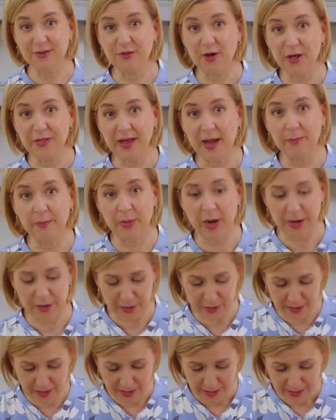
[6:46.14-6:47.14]
of all that
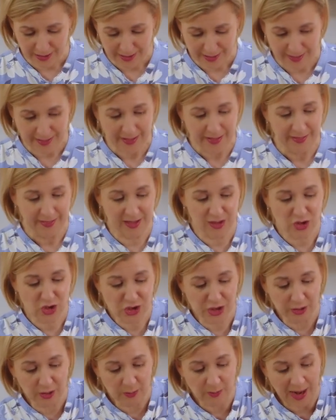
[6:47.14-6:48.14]
butter, the
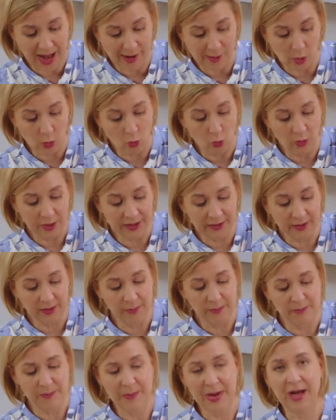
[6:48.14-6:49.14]
chilled batter will
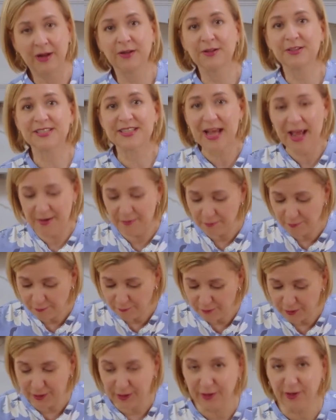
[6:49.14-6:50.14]
melt and
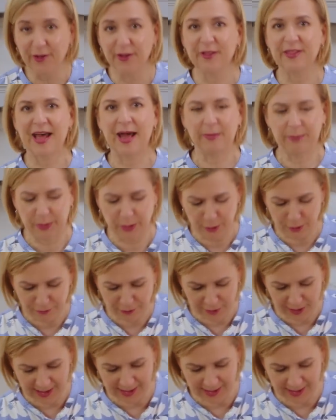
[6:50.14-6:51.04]
fill that beautiful